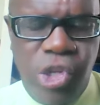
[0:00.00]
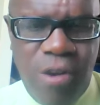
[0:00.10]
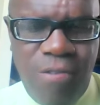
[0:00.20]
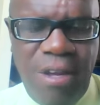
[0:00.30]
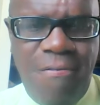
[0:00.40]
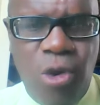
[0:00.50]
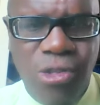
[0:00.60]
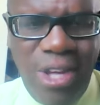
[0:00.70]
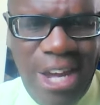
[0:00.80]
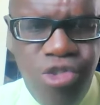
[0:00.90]
serving
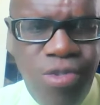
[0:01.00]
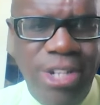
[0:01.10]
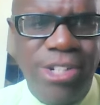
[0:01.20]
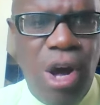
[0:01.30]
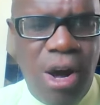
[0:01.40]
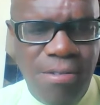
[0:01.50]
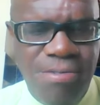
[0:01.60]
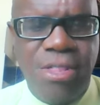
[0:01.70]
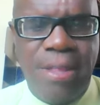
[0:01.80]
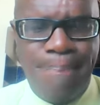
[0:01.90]
for the interest
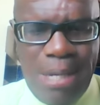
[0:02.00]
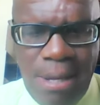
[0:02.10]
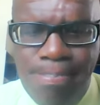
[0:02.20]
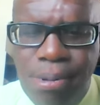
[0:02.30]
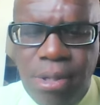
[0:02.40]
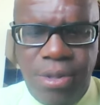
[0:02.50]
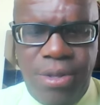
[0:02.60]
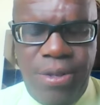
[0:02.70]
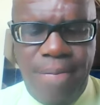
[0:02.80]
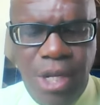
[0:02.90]
of the people?
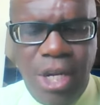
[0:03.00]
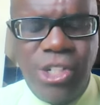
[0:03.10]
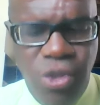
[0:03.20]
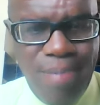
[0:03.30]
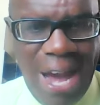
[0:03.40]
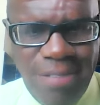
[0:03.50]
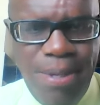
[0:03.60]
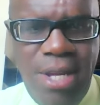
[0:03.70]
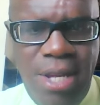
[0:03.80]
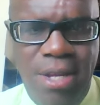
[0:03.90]
Because you might
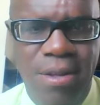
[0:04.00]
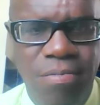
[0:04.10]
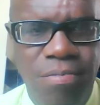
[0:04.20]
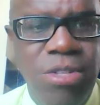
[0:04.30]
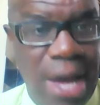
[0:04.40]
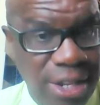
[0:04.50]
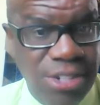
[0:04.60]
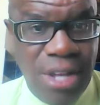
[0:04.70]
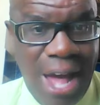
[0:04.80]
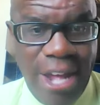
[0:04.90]
be,
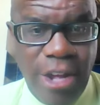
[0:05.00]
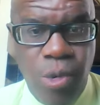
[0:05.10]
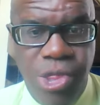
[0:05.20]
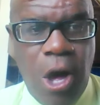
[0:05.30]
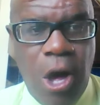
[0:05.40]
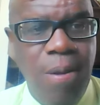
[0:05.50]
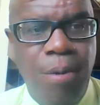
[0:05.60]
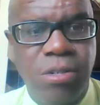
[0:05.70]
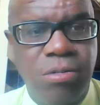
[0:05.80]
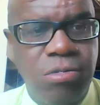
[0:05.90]
yes, in a high growth economy,
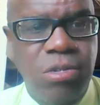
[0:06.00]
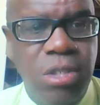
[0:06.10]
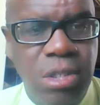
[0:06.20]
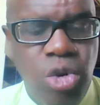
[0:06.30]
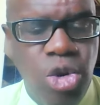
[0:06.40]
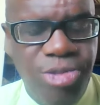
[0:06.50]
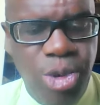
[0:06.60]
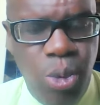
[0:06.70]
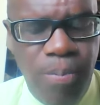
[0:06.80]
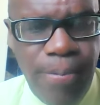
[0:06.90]
but growth
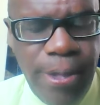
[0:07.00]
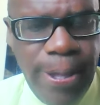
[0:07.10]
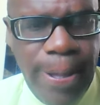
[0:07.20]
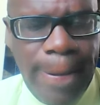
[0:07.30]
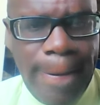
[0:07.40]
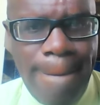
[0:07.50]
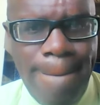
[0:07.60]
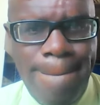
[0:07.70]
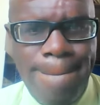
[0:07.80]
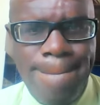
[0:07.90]
for whom?
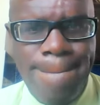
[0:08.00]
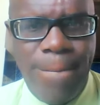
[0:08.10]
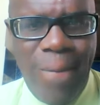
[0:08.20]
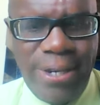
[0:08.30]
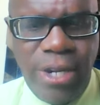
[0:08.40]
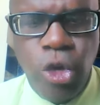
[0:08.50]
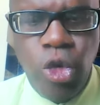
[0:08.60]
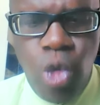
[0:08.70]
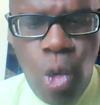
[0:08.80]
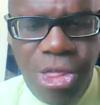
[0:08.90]
Right?
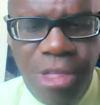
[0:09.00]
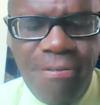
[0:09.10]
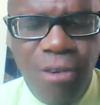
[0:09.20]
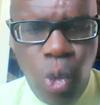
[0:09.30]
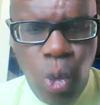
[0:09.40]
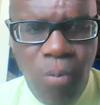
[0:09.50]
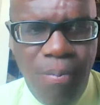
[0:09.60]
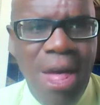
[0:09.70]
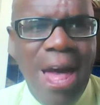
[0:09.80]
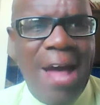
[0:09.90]
Growth
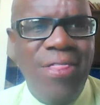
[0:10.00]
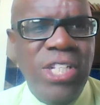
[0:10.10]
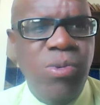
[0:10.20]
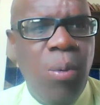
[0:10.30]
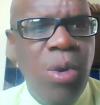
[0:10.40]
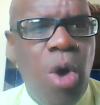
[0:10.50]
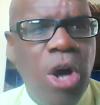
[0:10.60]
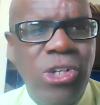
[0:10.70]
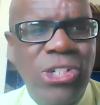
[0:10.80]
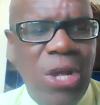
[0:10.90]
whom? And this is what we
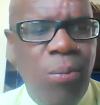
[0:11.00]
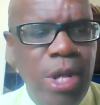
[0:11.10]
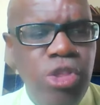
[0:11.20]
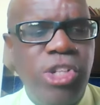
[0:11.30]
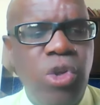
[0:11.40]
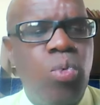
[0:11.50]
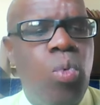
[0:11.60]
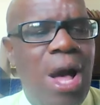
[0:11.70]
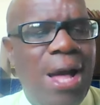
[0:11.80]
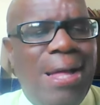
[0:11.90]
want to say. We just
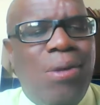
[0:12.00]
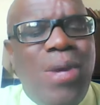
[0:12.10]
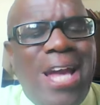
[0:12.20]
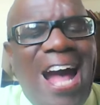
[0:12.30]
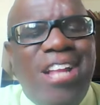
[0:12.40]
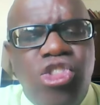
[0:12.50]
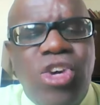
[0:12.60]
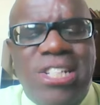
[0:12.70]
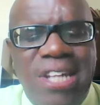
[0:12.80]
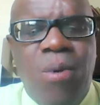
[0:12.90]
don't, we can't
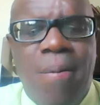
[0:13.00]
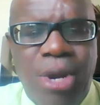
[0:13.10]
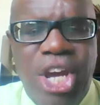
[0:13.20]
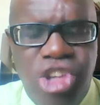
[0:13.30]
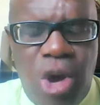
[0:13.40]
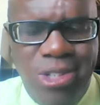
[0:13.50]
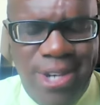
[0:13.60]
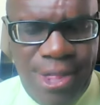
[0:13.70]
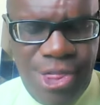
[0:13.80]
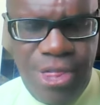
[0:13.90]
just say we're bringing down
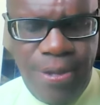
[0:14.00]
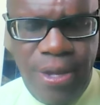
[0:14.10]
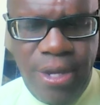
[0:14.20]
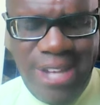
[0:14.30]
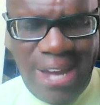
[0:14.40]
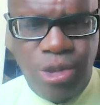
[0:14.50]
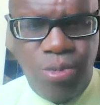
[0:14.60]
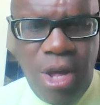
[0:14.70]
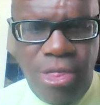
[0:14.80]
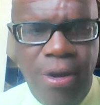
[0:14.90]
debt, debt
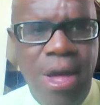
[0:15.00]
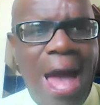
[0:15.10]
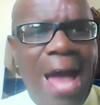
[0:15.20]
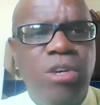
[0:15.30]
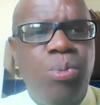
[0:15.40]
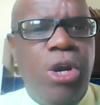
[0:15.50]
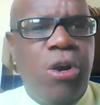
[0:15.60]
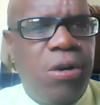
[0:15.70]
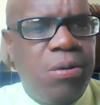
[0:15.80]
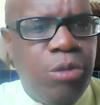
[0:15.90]
rather, and we
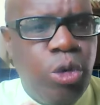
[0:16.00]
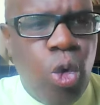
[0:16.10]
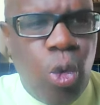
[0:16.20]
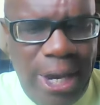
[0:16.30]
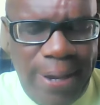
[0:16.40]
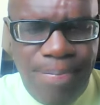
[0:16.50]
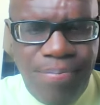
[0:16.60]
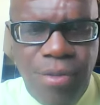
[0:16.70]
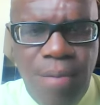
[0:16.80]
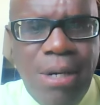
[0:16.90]
are growing
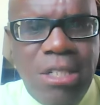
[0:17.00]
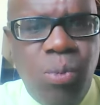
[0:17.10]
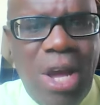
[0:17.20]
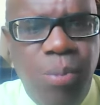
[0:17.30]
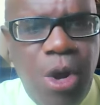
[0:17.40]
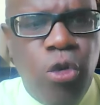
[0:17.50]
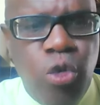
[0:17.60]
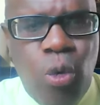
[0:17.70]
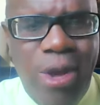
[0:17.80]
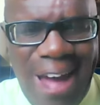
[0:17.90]
but when we are
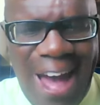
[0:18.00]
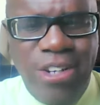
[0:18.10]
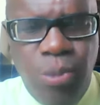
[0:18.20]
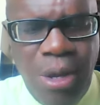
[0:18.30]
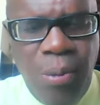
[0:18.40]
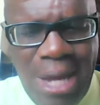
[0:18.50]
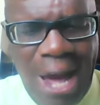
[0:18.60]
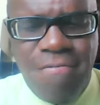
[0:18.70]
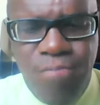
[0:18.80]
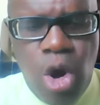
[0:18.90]
growing and we, we
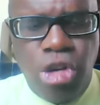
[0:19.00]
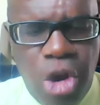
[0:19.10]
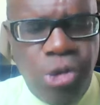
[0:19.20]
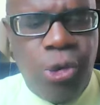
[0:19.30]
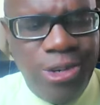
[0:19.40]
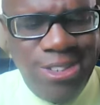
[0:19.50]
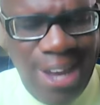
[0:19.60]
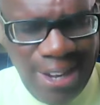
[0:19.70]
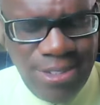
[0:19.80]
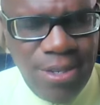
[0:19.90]
have brought down our
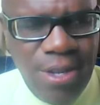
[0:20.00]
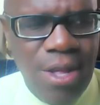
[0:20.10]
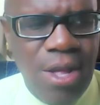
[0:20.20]
debt,